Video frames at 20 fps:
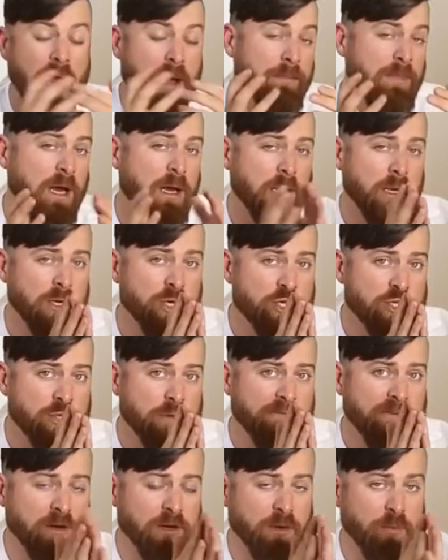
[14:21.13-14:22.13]
I'm not going to do
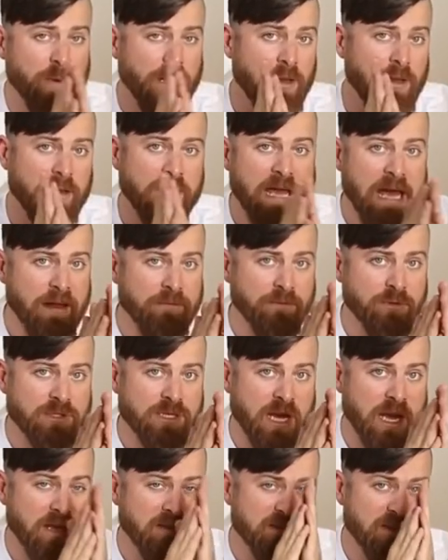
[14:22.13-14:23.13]
very well on
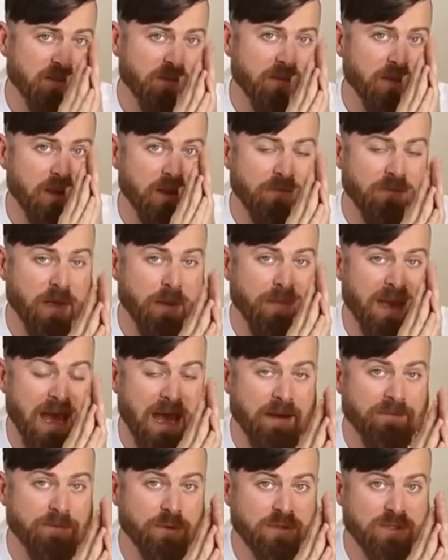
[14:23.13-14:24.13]
advertising if I'm
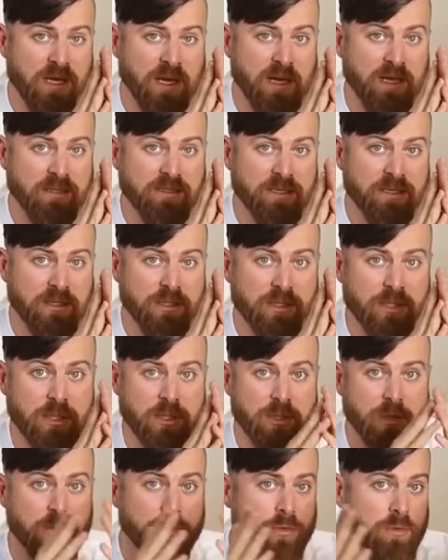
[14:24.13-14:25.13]
advertising
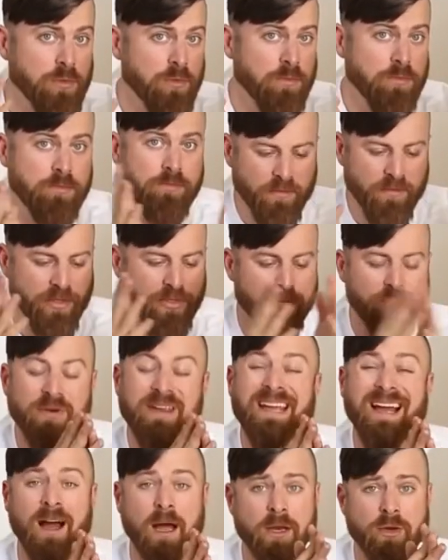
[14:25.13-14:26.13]
to
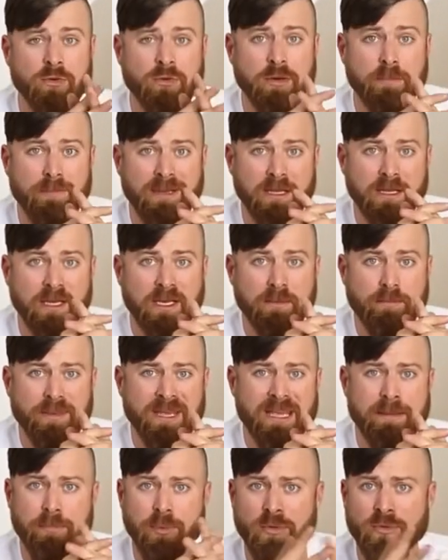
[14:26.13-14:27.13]
300 million
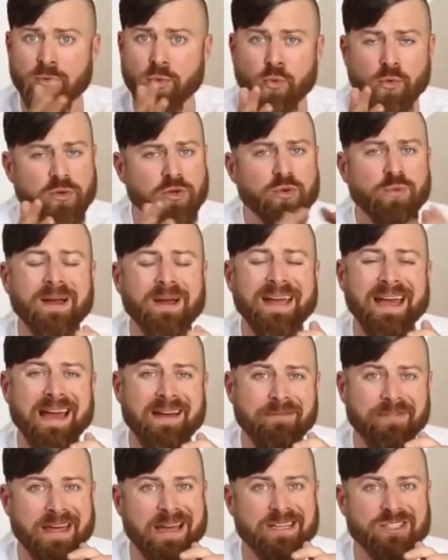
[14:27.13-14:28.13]
people, nor do I
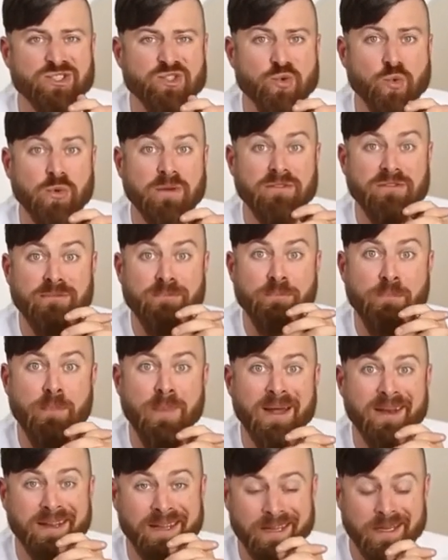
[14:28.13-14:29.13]
have that sort of
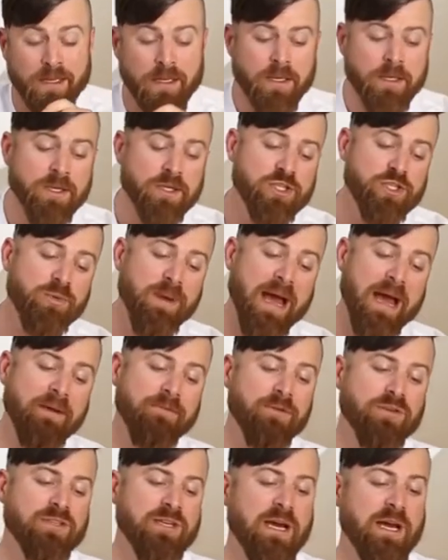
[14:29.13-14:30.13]
money to
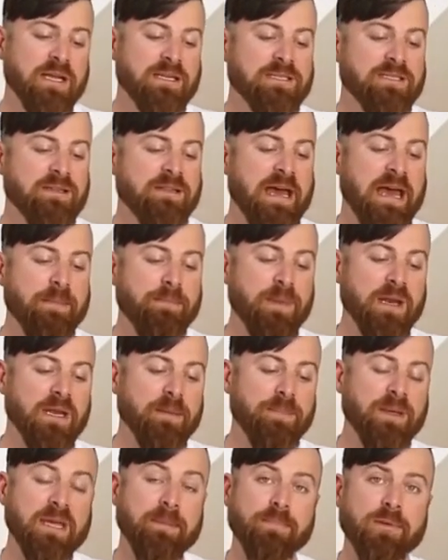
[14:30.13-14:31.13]
advertise to that many
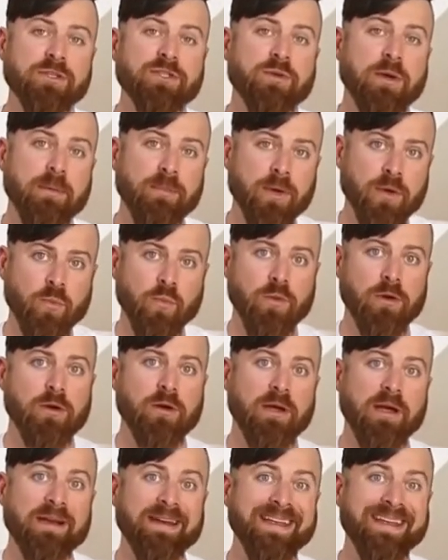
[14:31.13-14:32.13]
people. So I'm going to
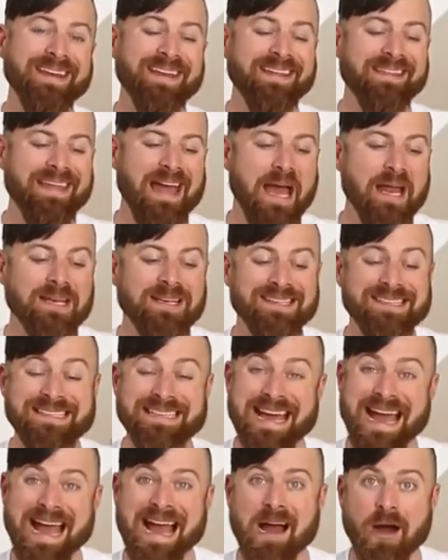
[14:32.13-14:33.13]
work on getting that
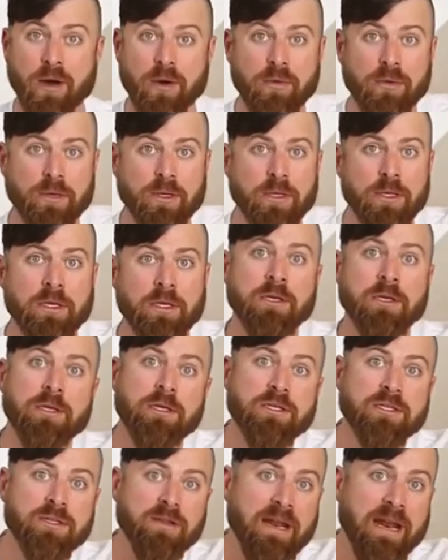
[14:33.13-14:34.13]
down
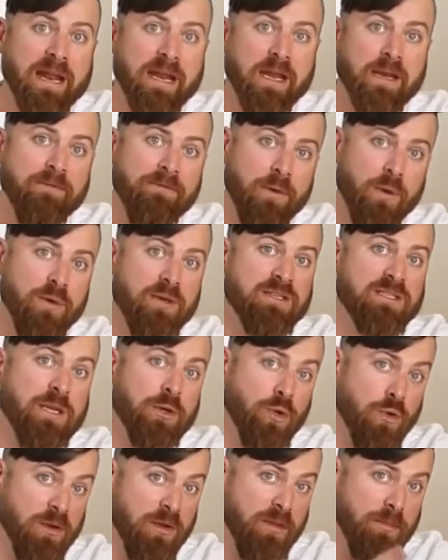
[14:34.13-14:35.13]
so that I can focus on
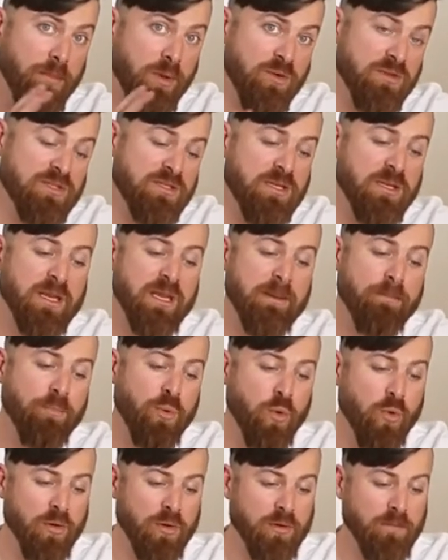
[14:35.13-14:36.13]
only the most
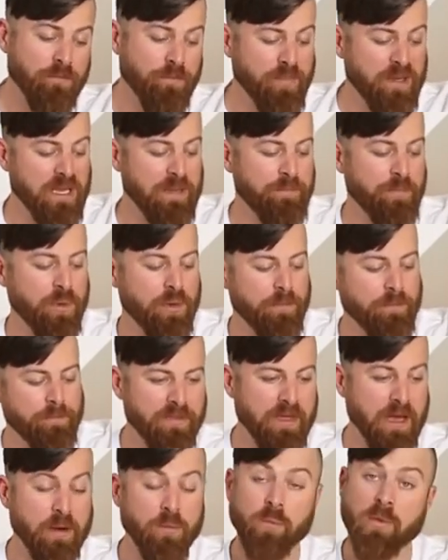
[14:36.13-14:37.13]
important people
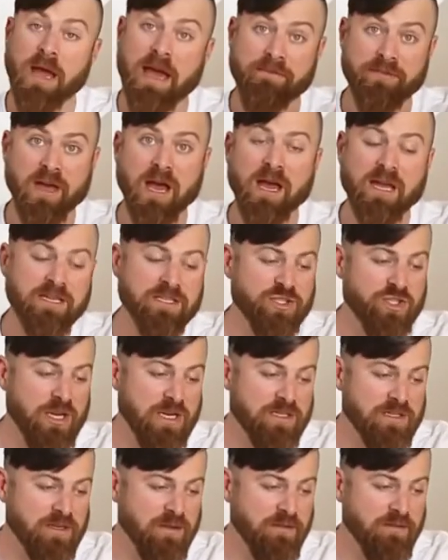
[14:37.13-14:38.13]
that have the highest
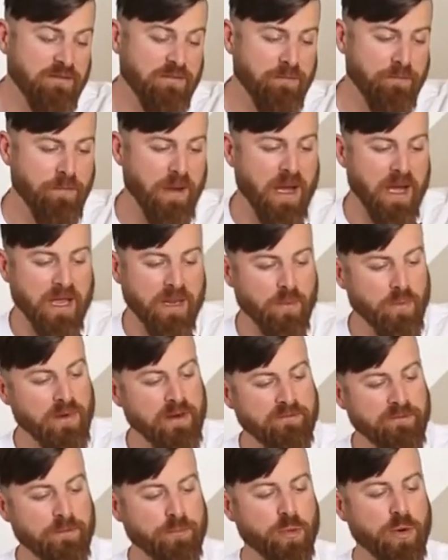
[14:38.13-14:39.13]
chance of buying
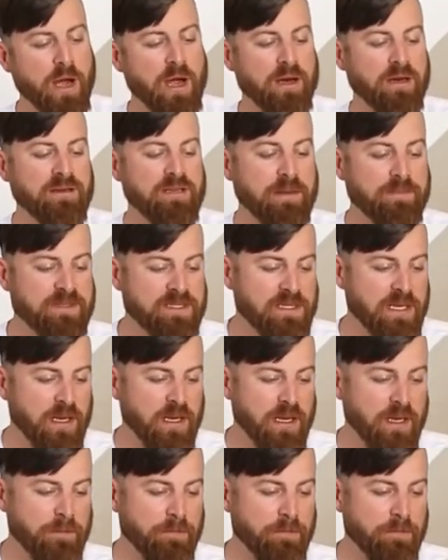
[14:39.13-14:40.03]
whatever product I'm selling.